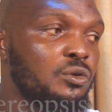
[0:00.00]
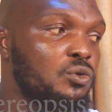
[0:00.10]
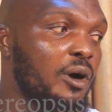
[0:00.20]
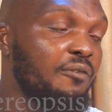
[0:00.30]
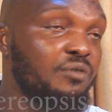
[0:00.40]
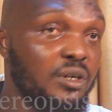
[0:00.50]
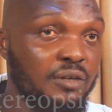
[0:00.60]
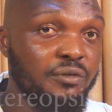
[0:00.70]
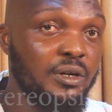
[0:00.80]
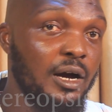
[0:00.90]
to have
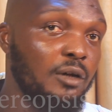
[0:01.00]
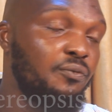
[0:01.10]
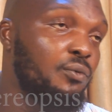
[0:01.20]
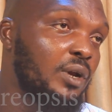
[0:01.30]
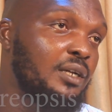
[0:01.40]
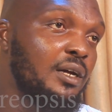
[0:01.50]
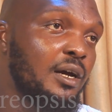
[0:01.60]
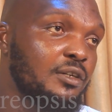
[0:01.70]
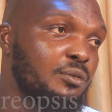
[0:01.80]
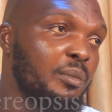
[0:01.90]
driven out Fulani
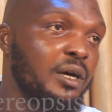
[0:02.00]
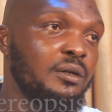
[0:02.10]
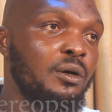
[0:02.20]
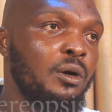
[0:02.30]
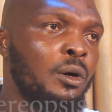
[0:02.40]
herdsmen